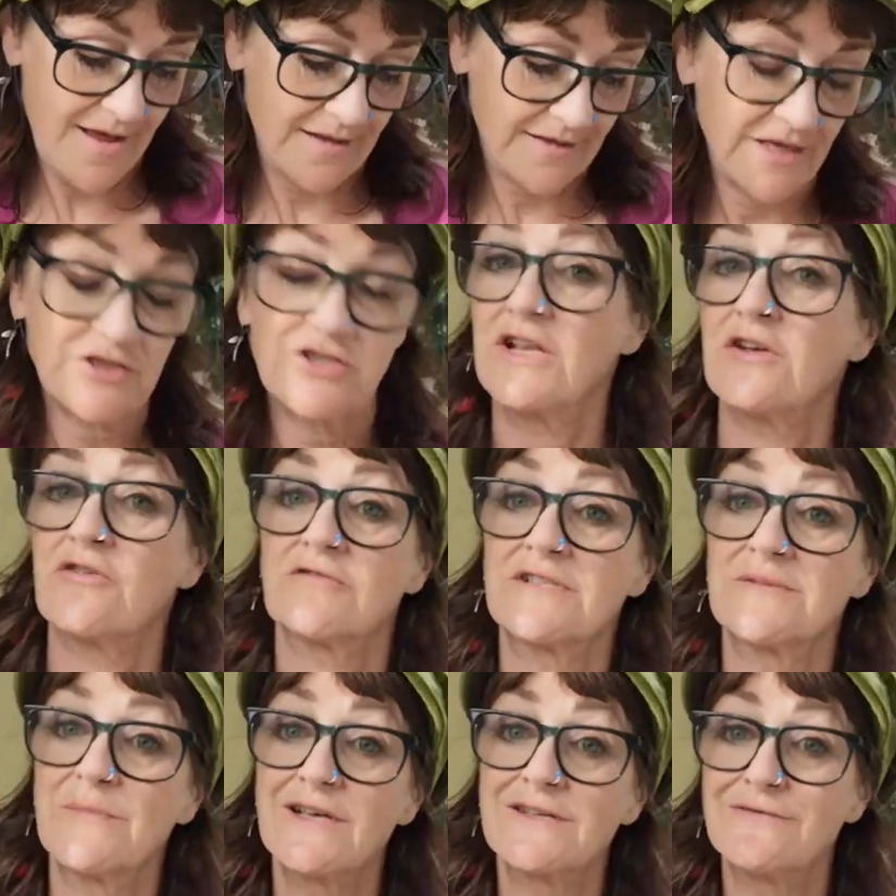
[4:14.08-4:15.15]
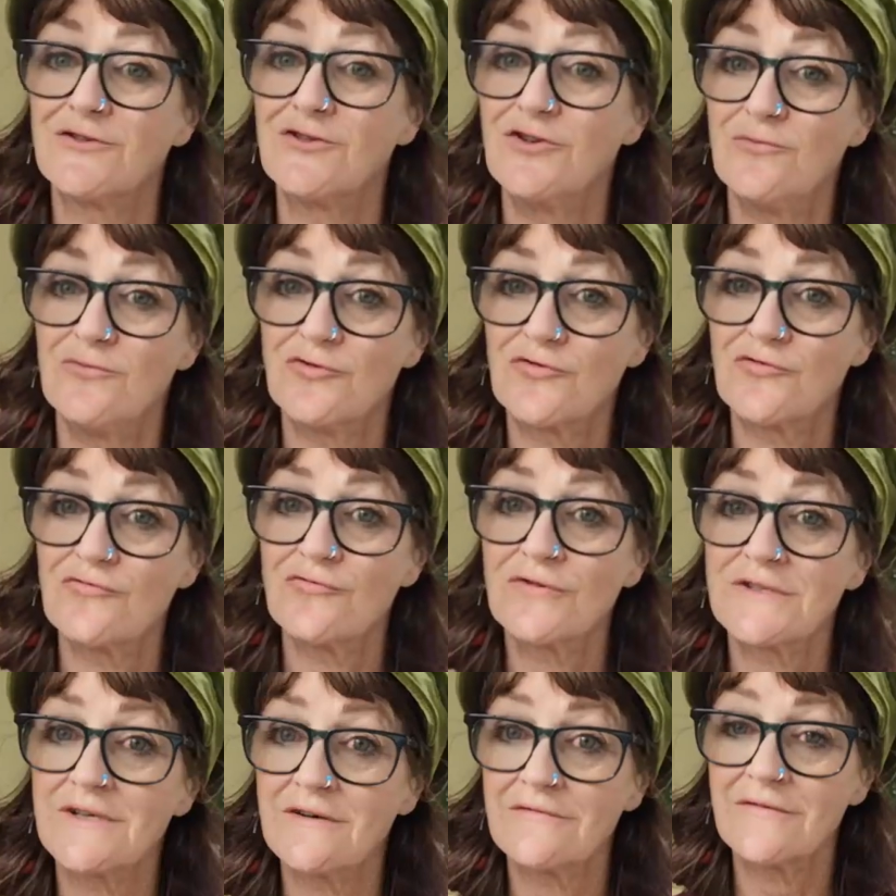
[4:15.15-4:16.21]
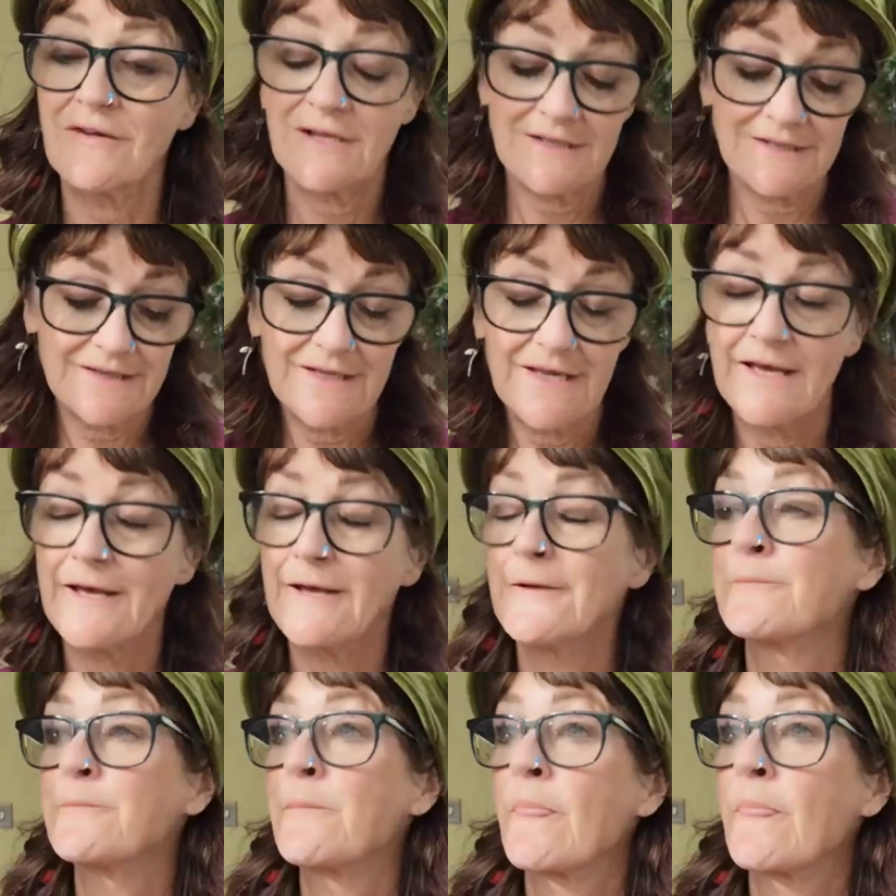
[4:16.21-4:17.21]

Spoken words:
and actually got space for 2 more drawers off under there.